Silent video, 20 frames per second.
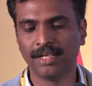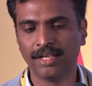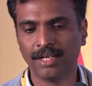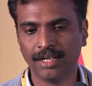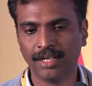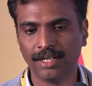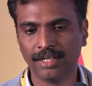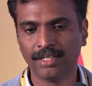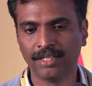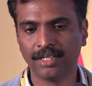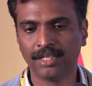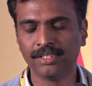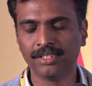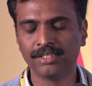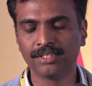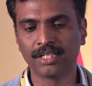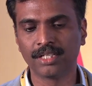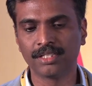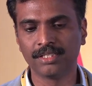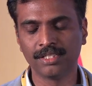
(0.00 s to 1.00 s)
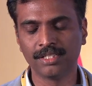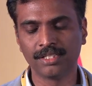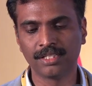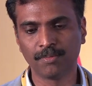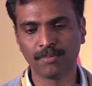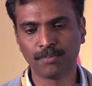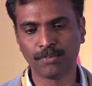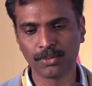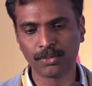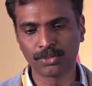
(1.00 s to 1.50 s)
And this is
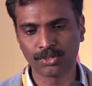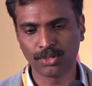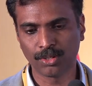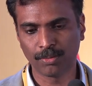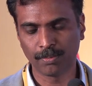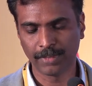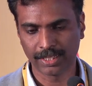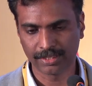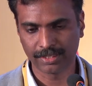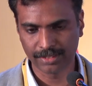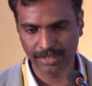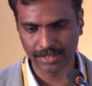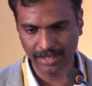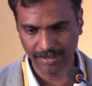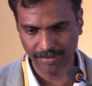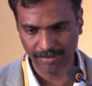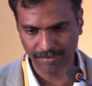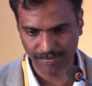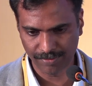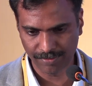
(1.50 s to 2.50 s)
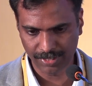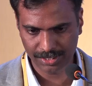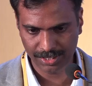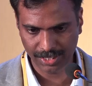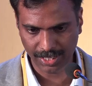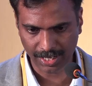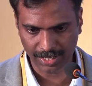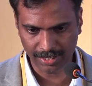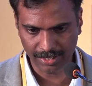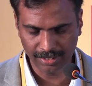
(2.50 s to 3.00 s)
a post-op X-ray where
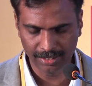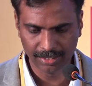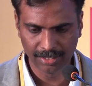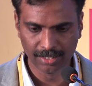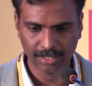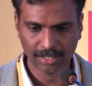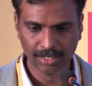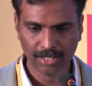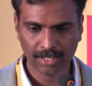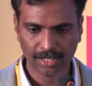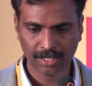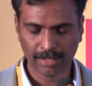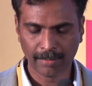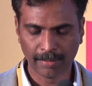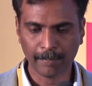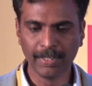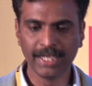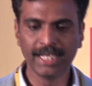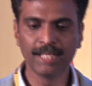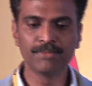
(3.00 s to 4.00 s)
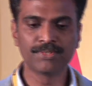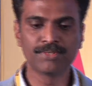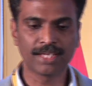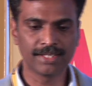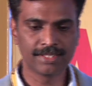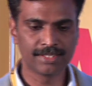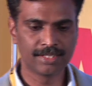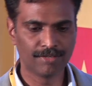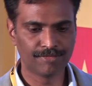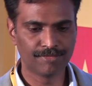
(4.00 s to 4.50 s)
she had a
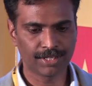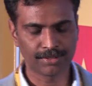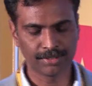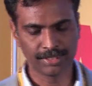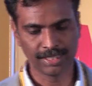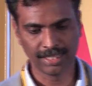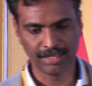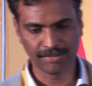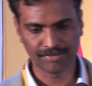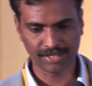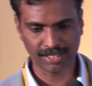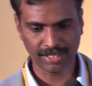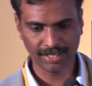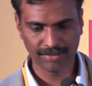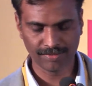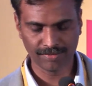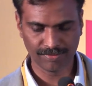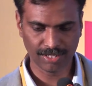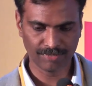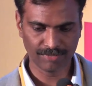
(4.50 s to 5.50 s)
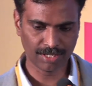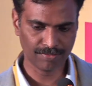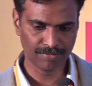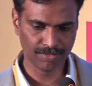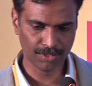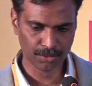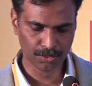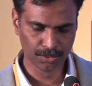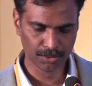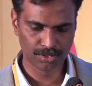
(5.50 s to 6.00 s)
medium-sized defect on the left side, where we have
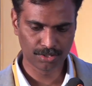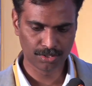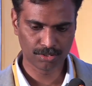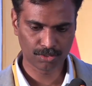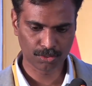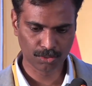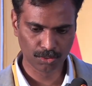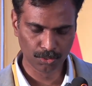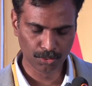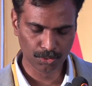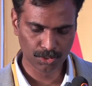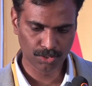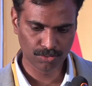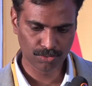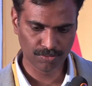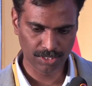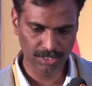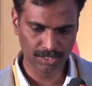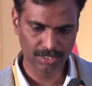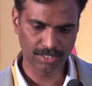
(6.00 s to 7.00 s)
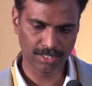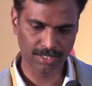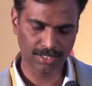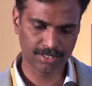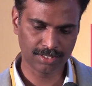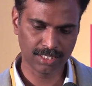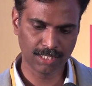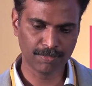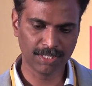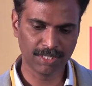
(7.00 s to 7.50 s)
used screws with
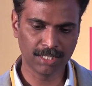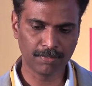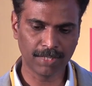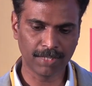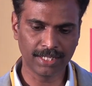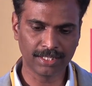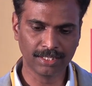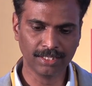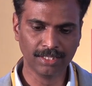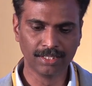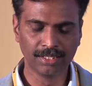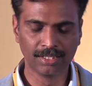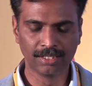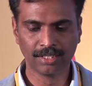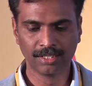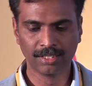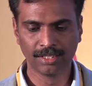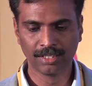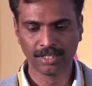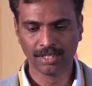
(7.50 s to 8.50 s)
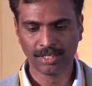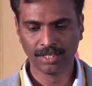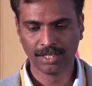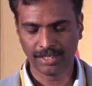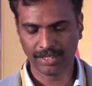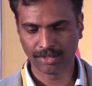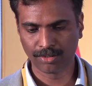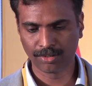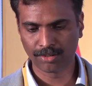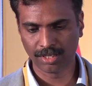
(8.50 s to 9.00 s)
cement mantle
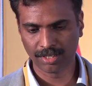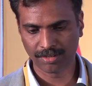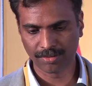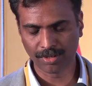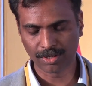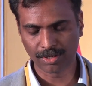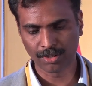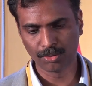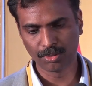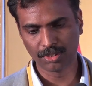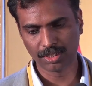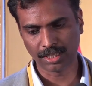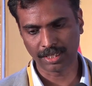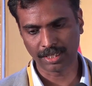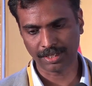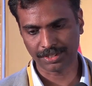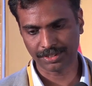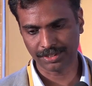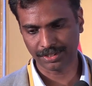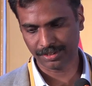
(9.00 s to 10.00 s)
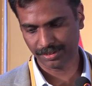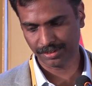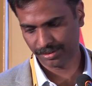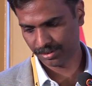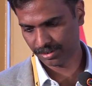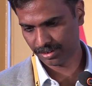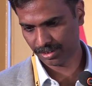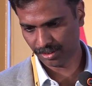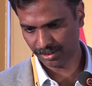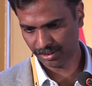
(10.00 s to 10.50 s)
and got a good correction.
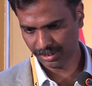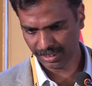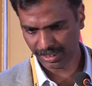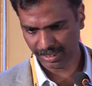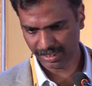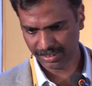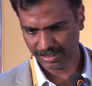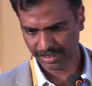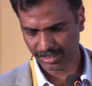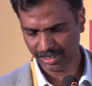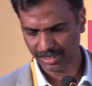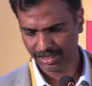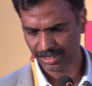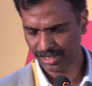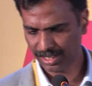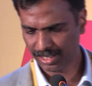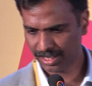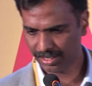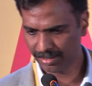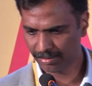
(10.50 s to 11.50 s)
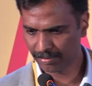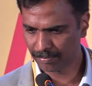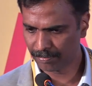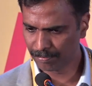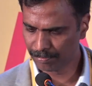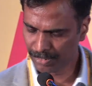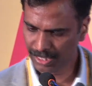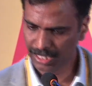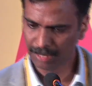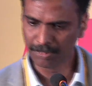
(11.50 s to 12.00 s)
On the right side, she had a
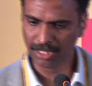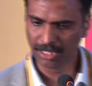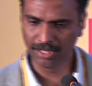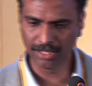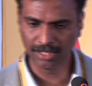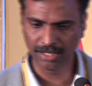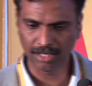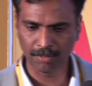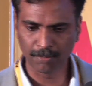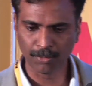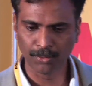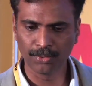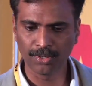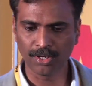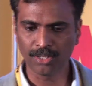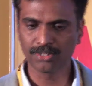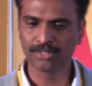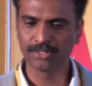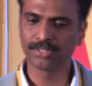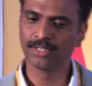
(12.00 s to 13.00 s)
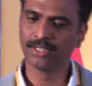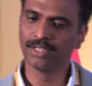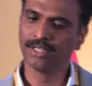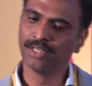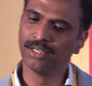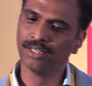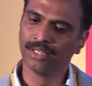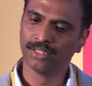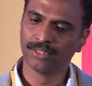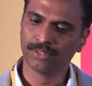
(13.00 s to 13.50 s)
minimal bone loss,
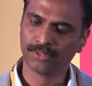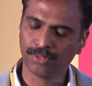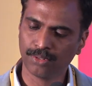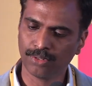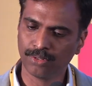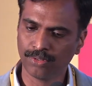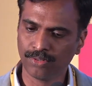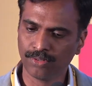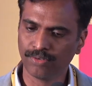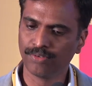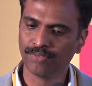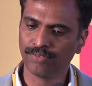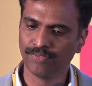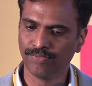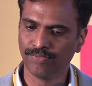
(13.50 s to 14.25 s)
so